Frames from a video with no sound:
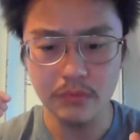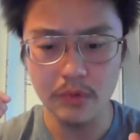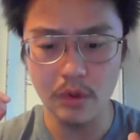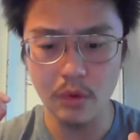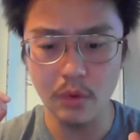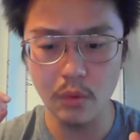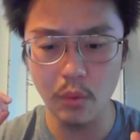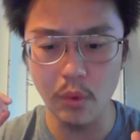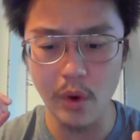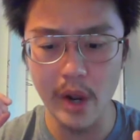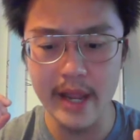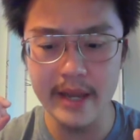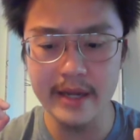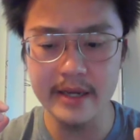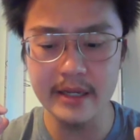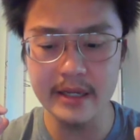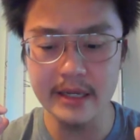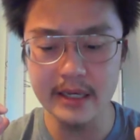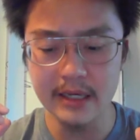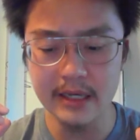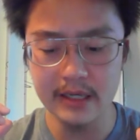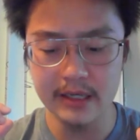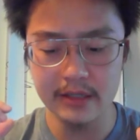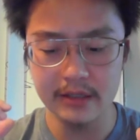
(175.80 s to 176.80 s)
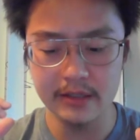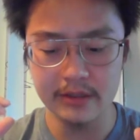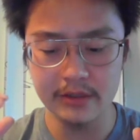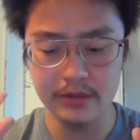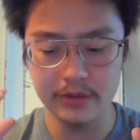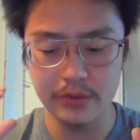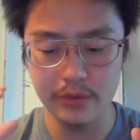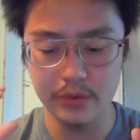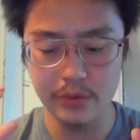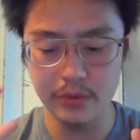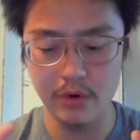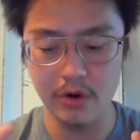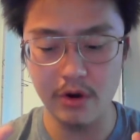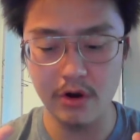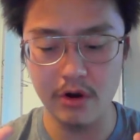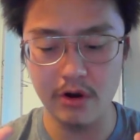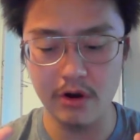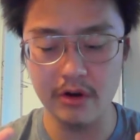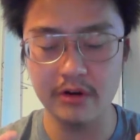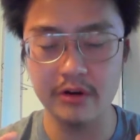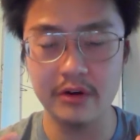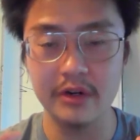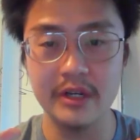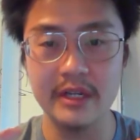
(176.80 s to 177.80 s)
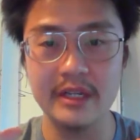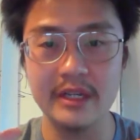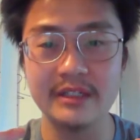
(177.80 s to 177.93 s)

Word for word: when you are